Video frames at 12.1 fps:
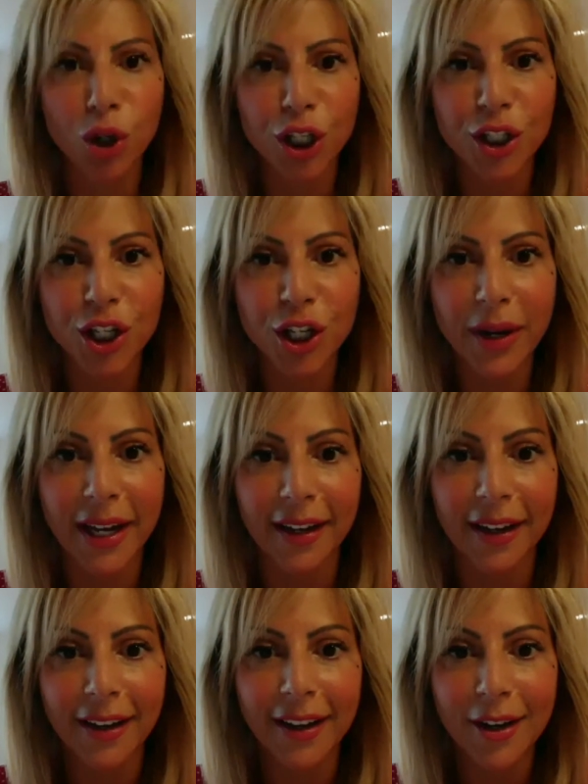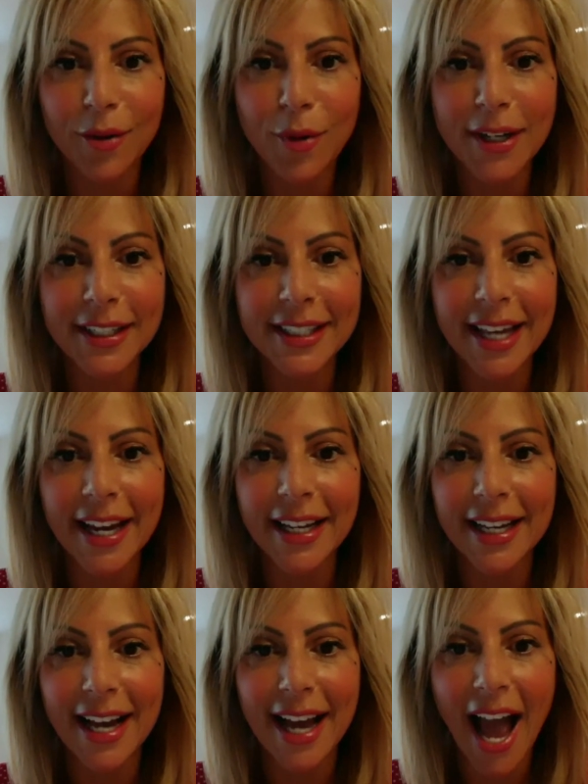What are you doing? When you
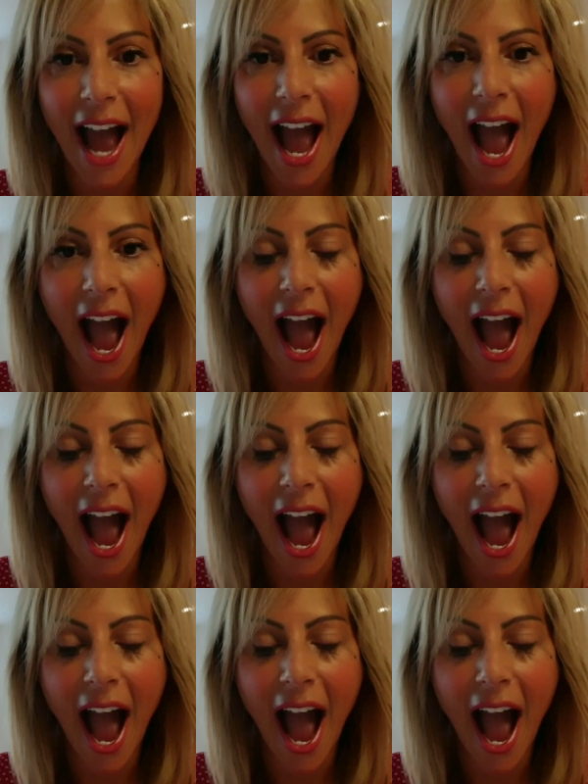I've, my,